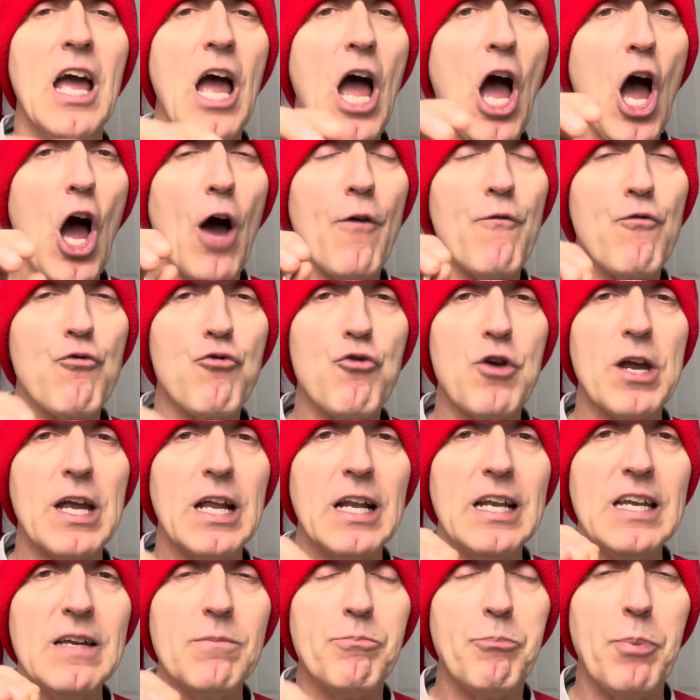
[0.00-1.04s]
a
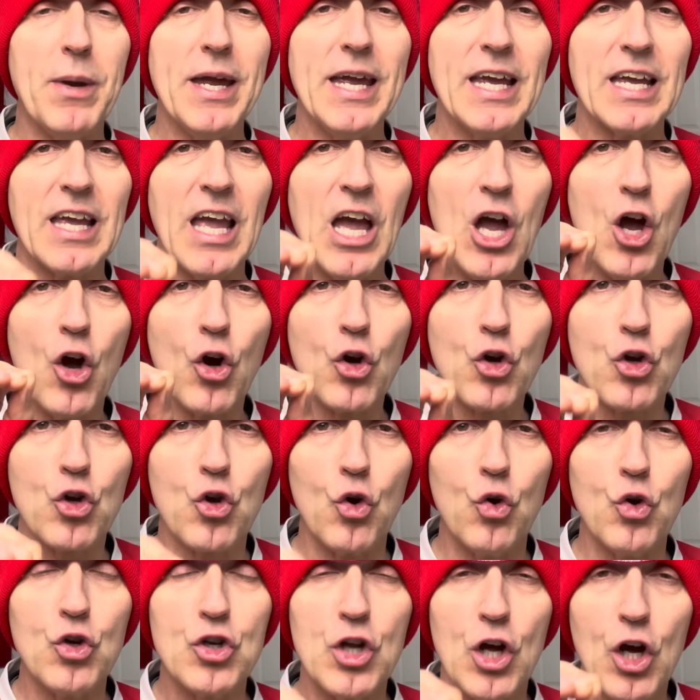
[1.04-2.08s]
really big,
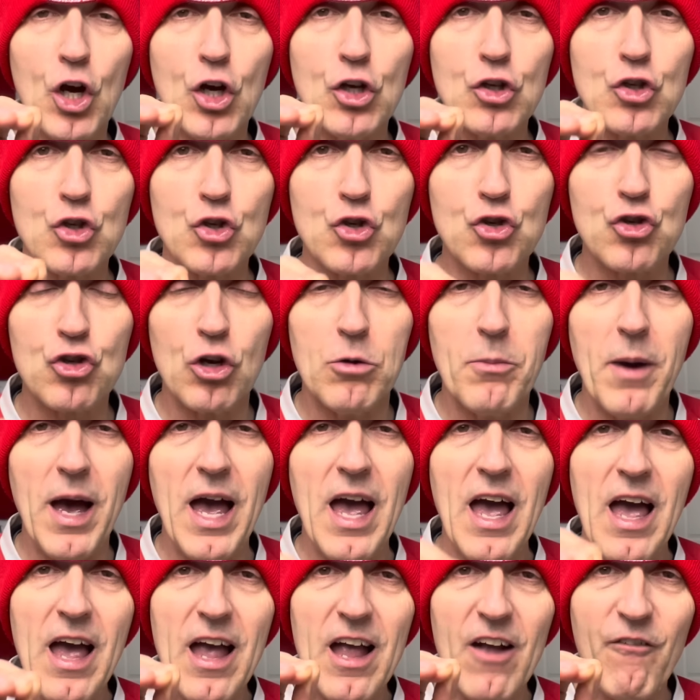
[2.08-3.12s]
good summer
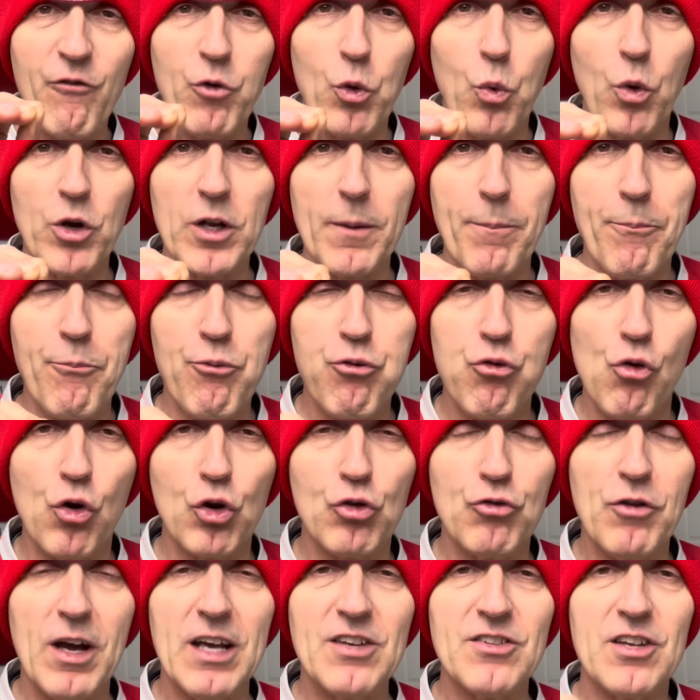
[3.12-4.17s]
if we want to
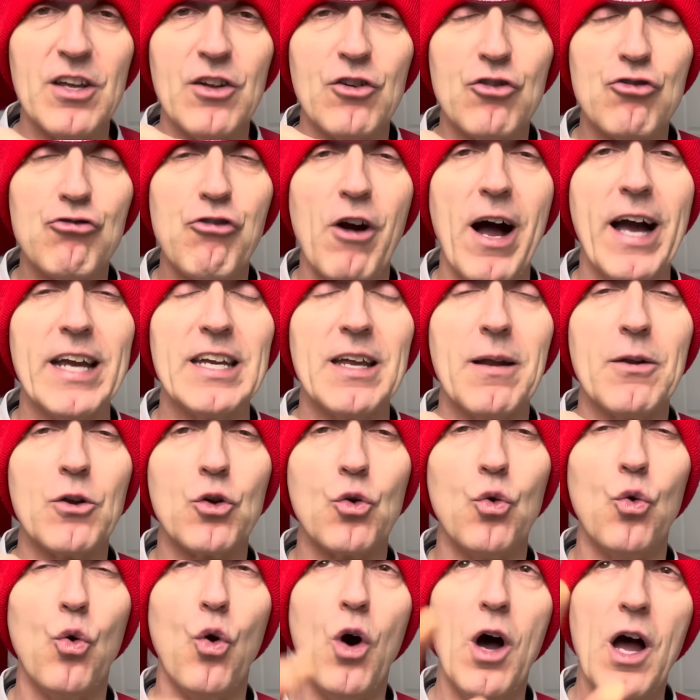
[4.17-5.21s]
progress and try and
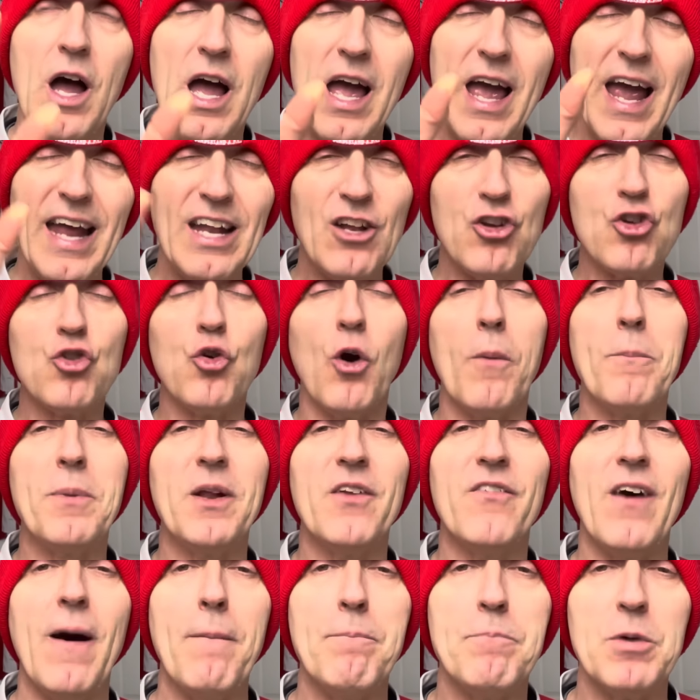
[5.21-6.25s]
go and show a bit
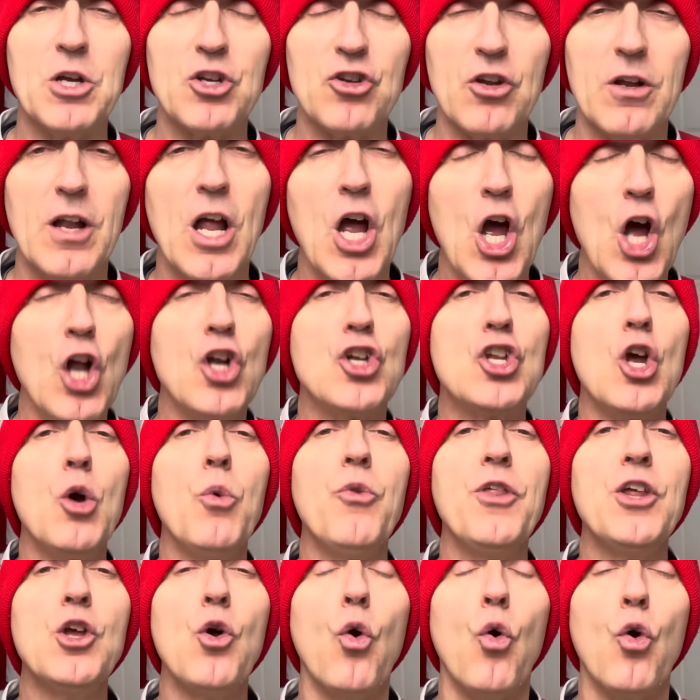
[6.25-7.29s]
of ambition. Do
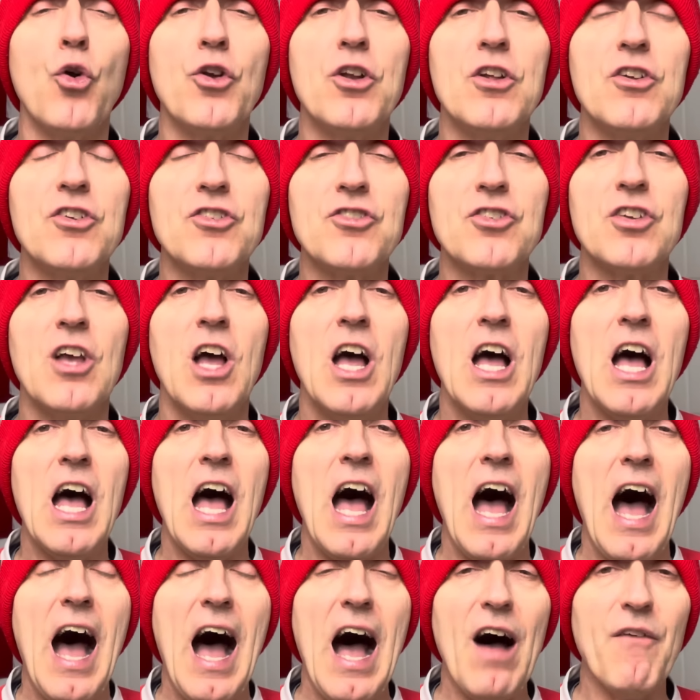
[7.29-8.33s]
the owners
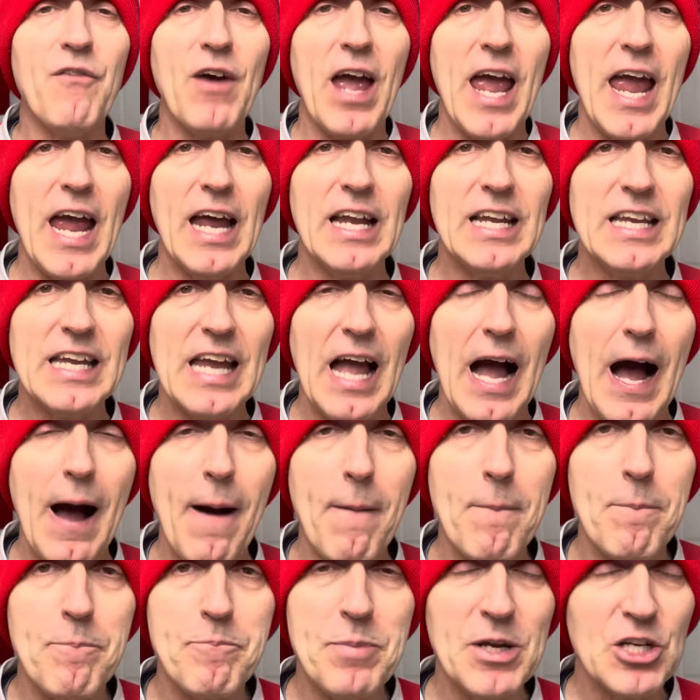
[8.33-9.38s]
have any
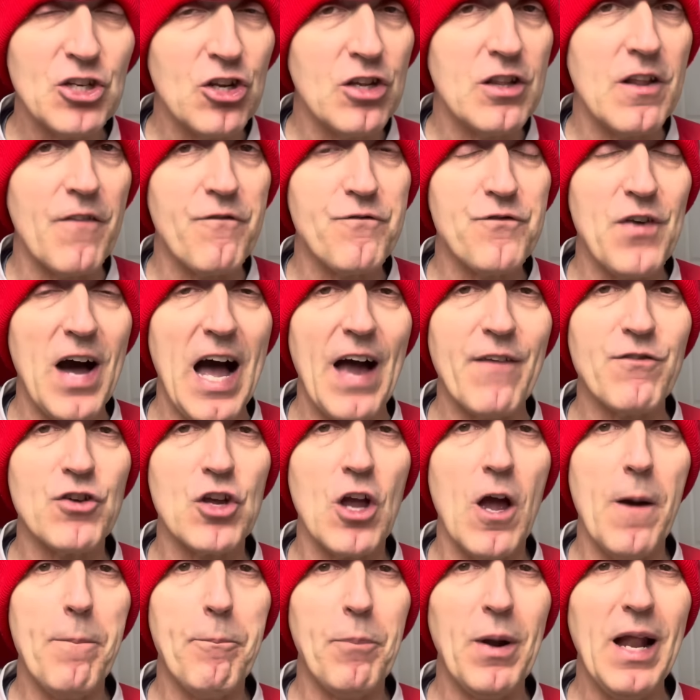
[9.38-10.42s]
ambition? The
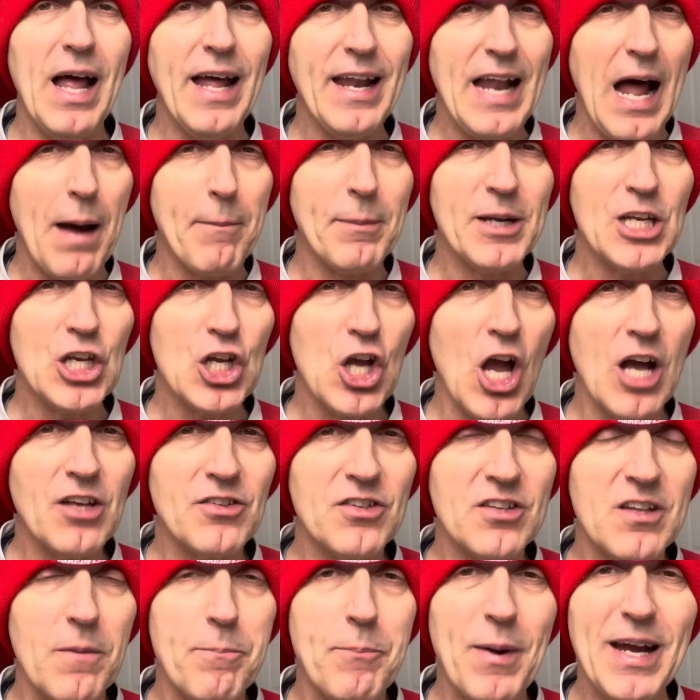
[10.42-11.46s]
five-year plan, how many years
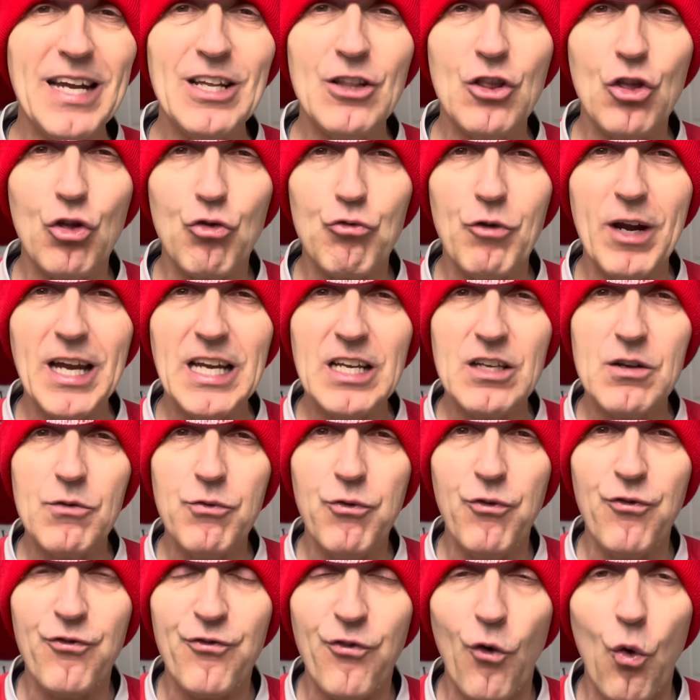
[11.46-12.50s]
has it been? 3 to
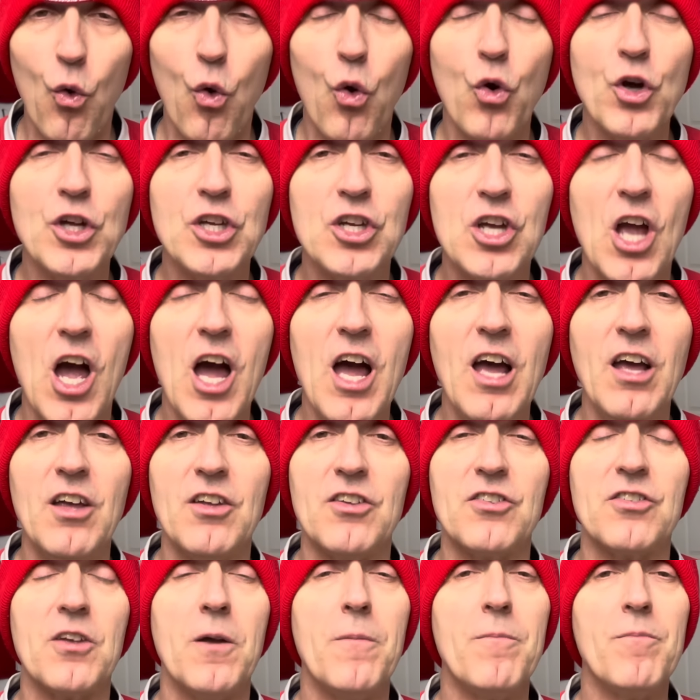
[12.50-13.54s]
4
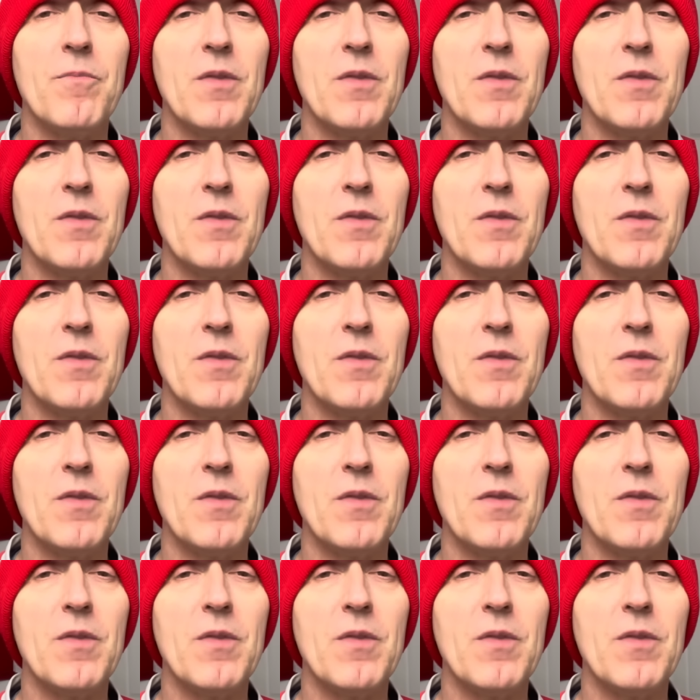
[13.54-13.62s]
years.